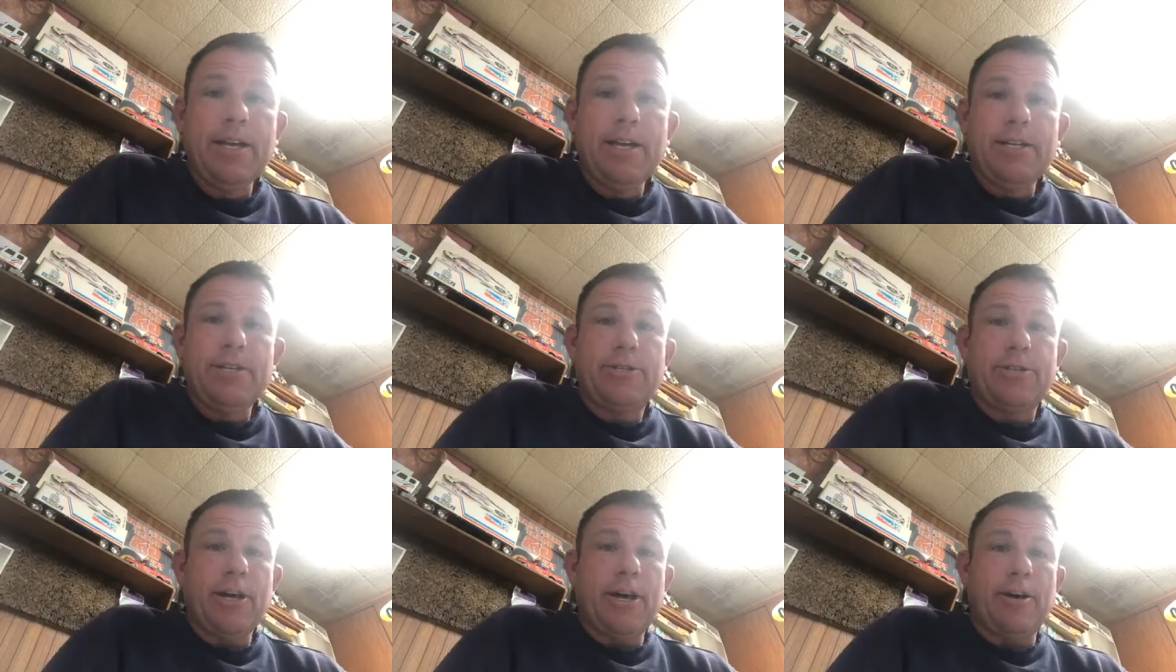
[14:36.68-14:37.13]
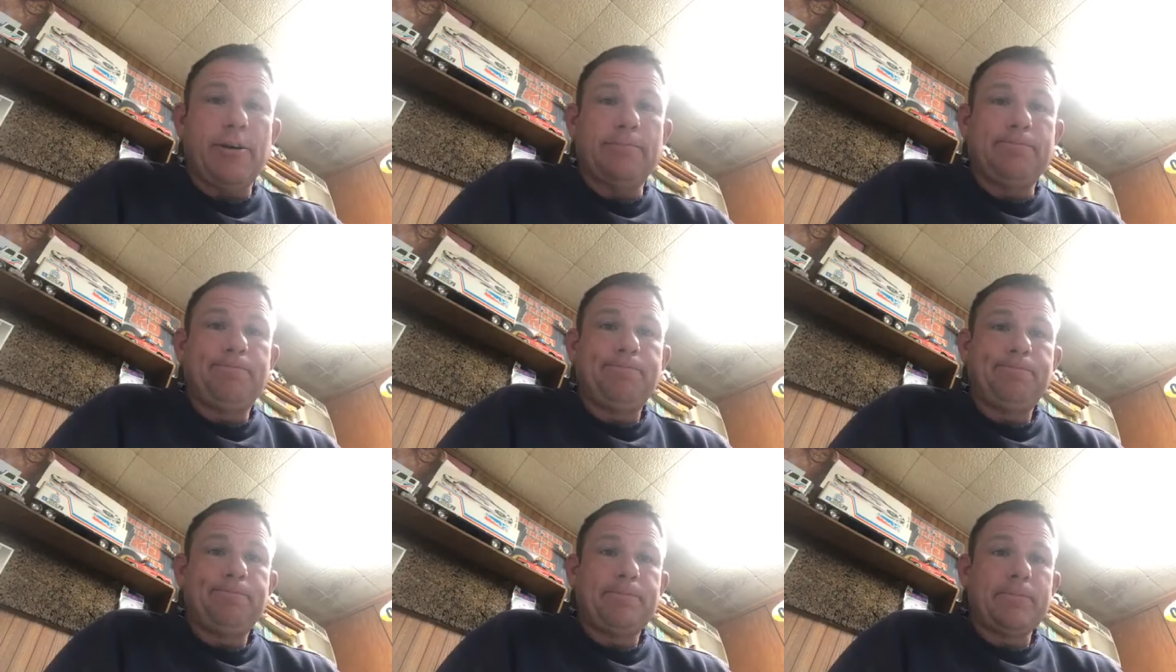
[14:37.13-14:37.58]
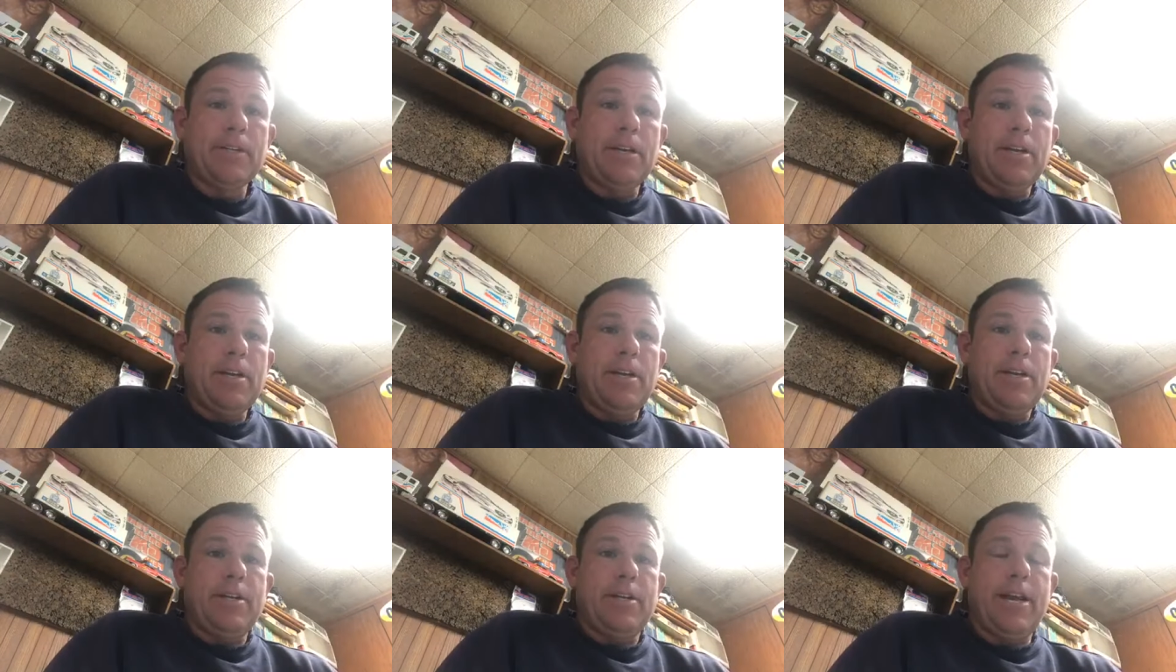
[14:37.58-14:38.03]
So,
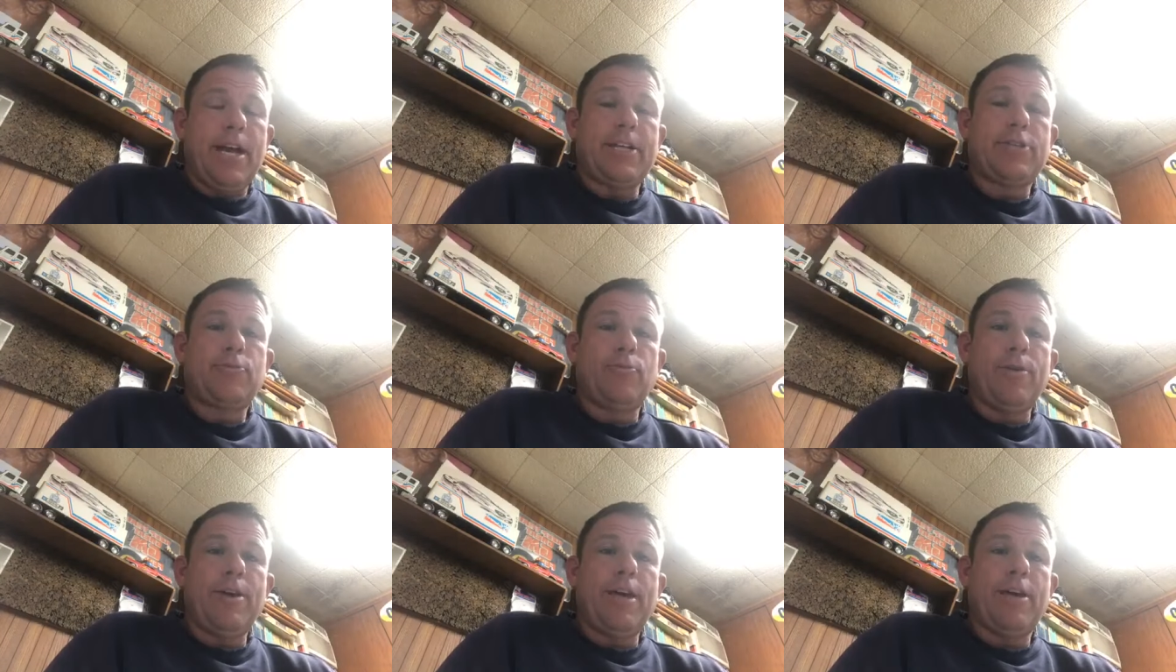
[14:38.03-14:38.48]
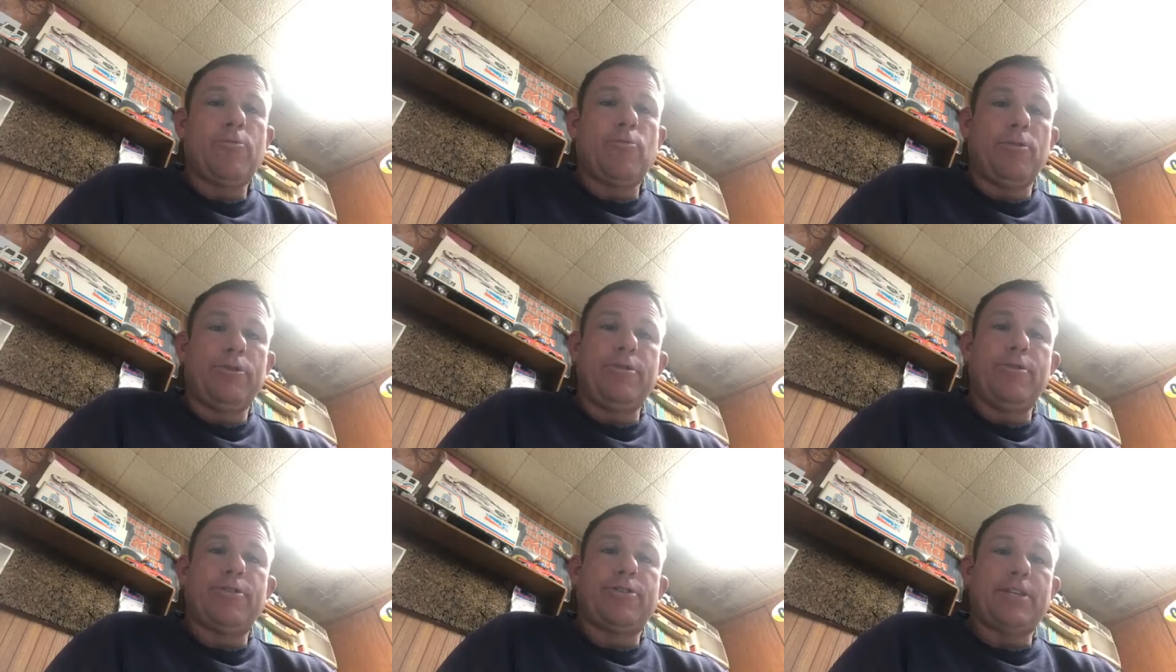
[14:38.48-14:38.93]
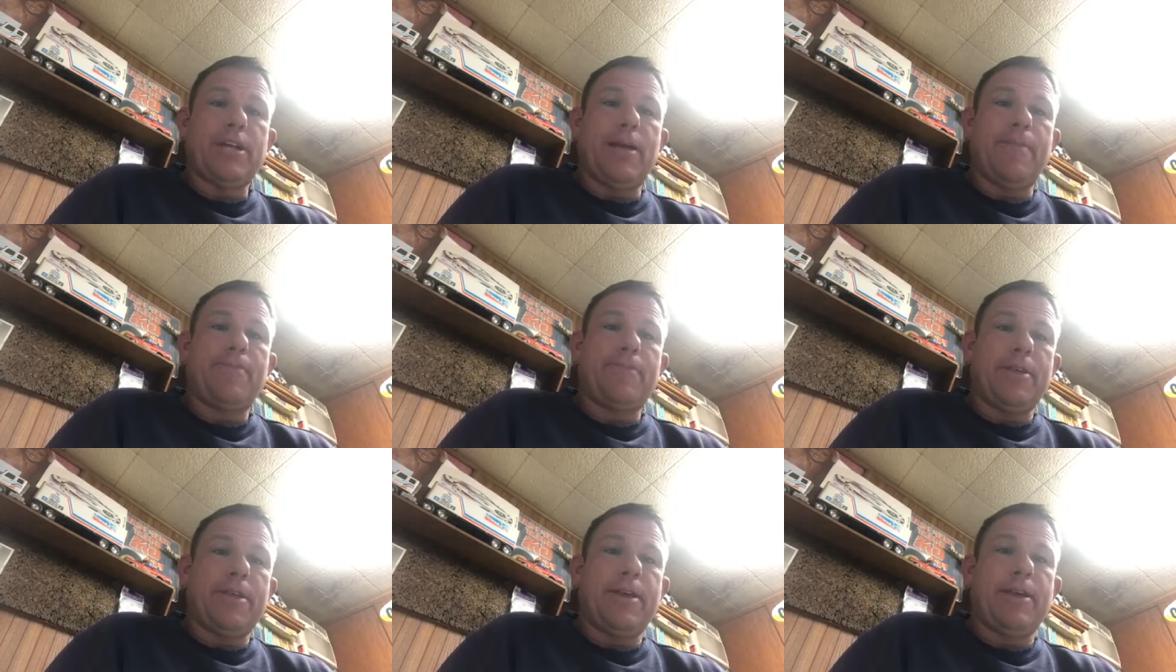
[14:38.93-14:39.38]
next week we'll do the
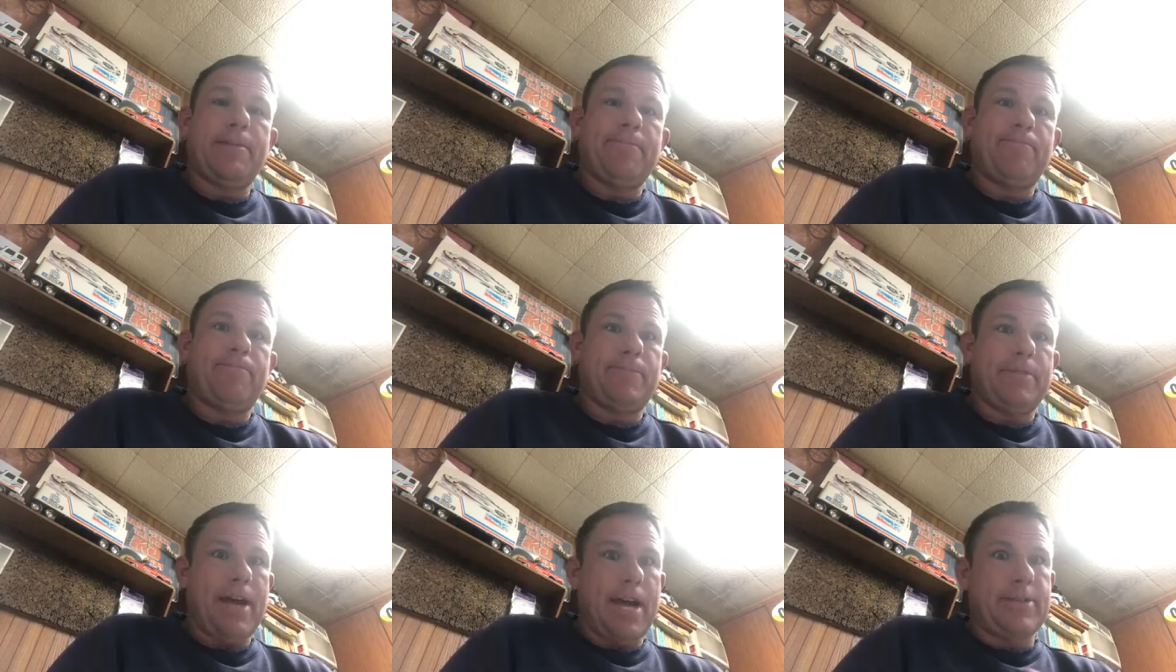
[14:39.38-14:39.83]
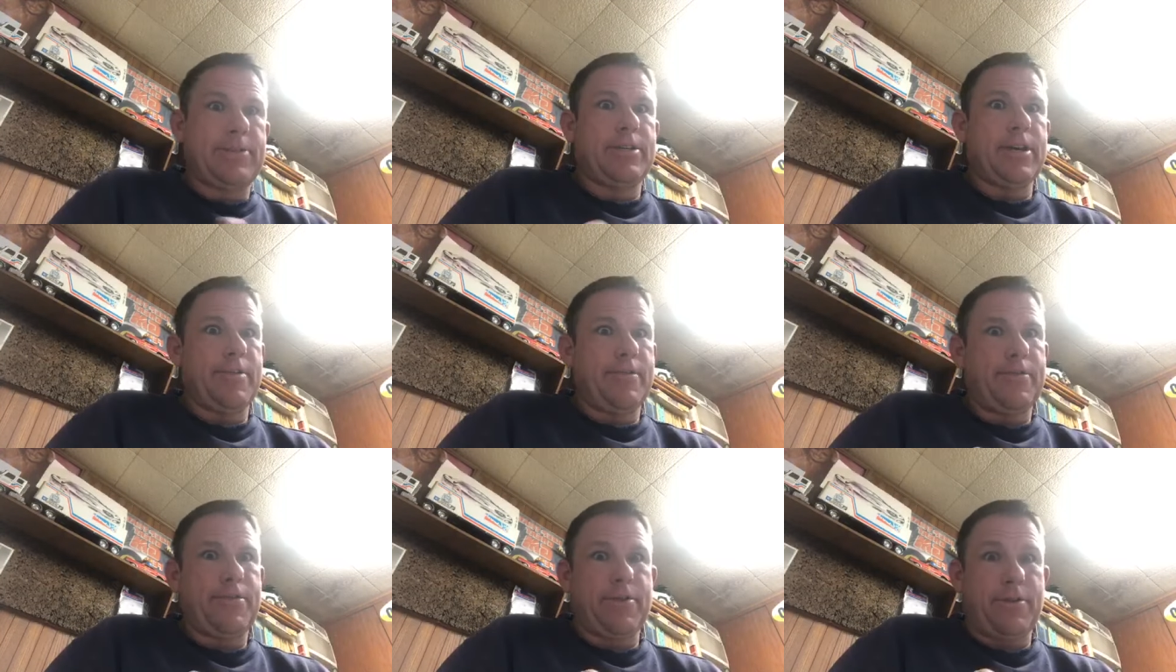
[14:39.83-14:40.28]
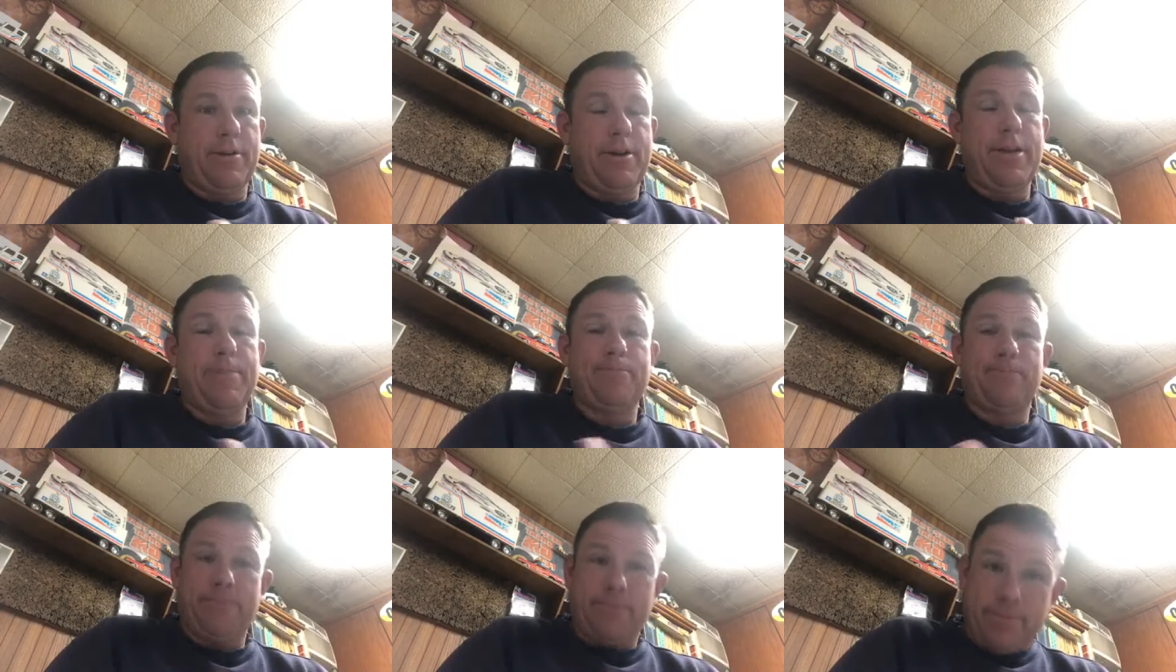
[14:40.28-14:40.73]
same thing at
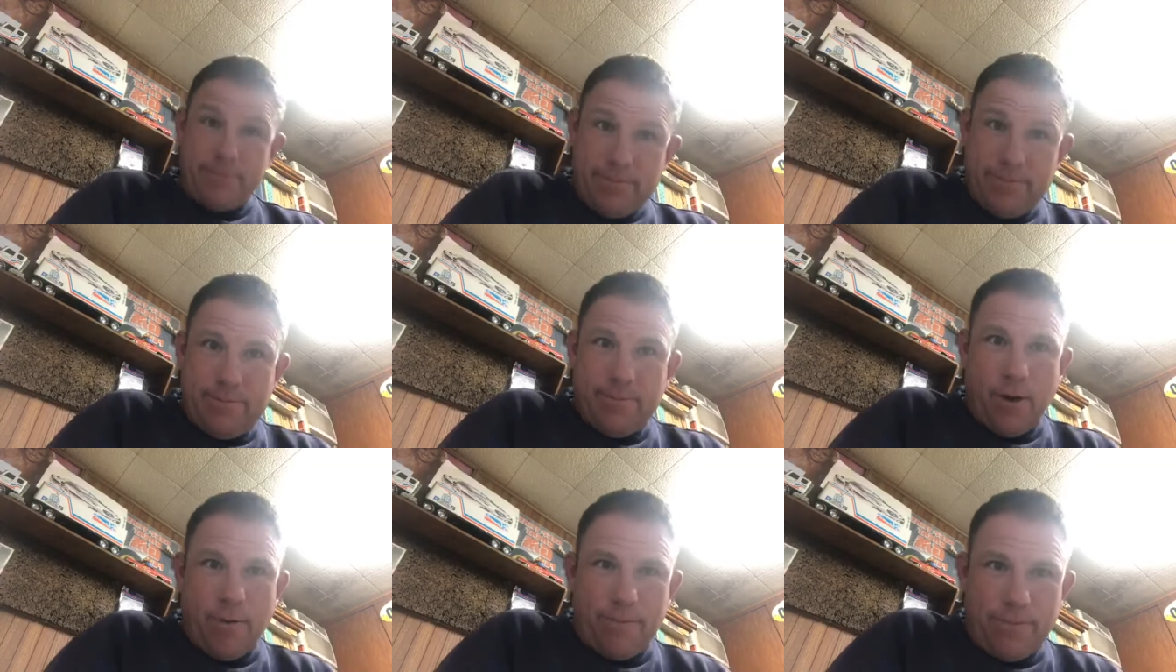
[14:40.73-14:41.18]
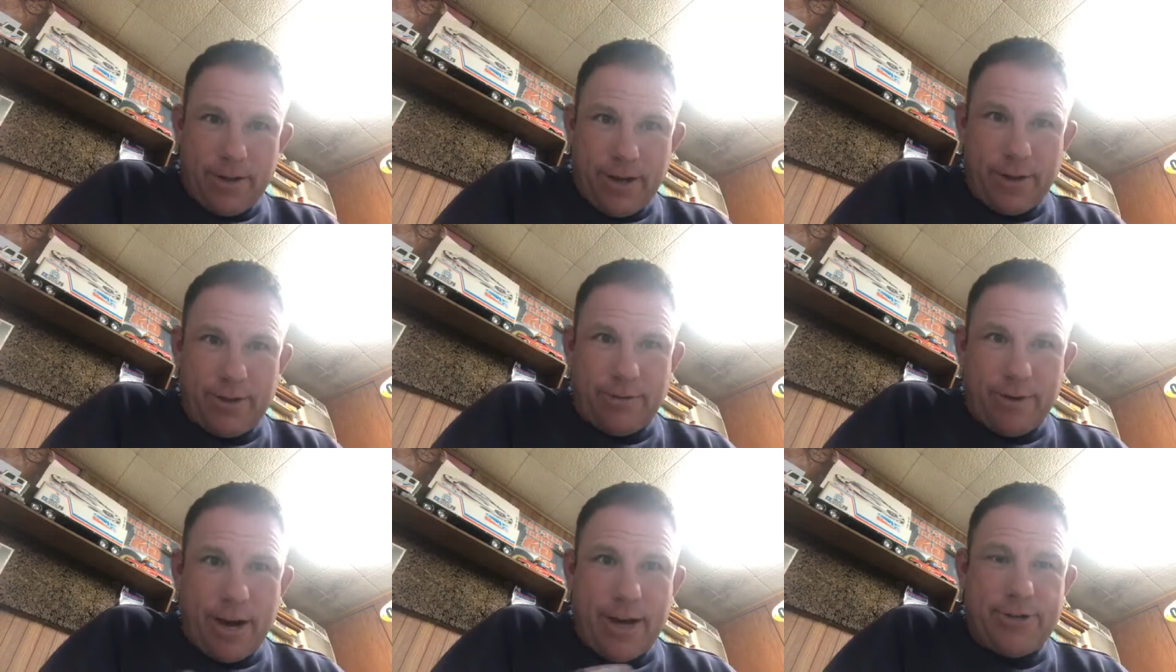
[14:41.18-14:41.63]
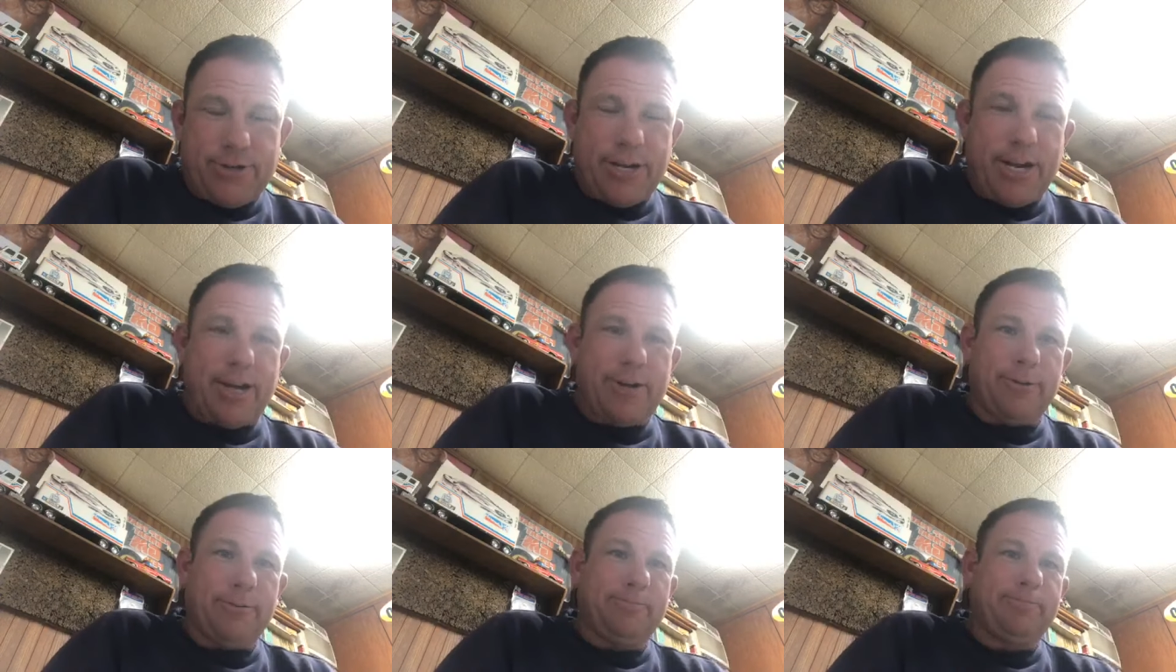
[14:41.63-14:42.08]
7:30, hopefully on the right
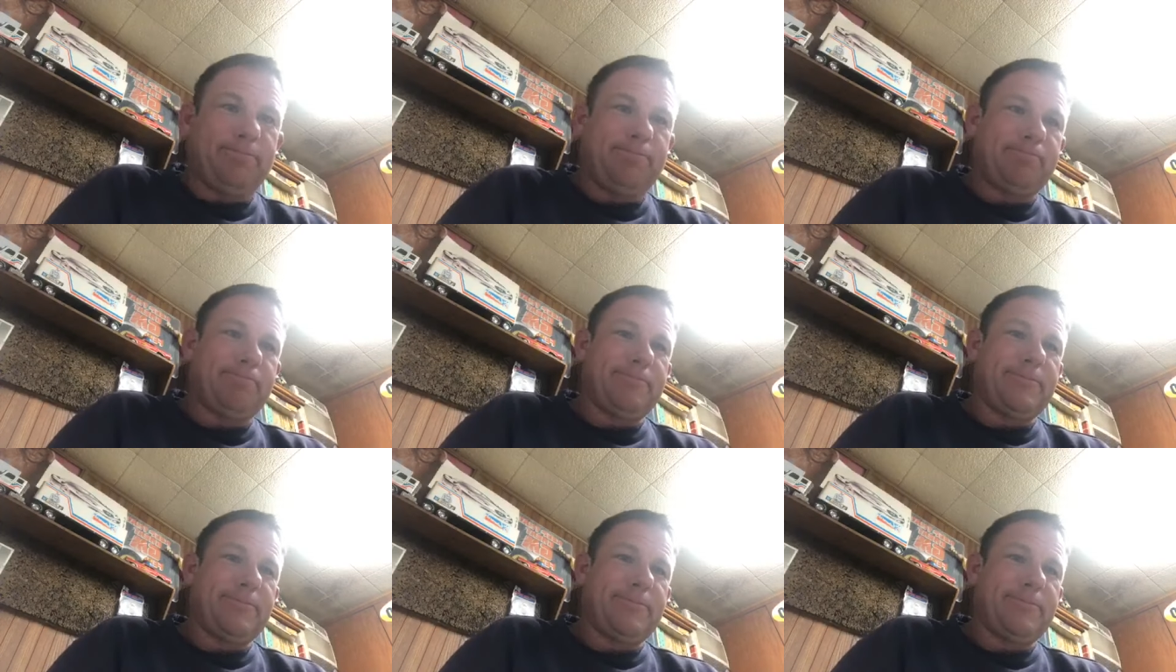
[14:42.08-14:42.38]
channel.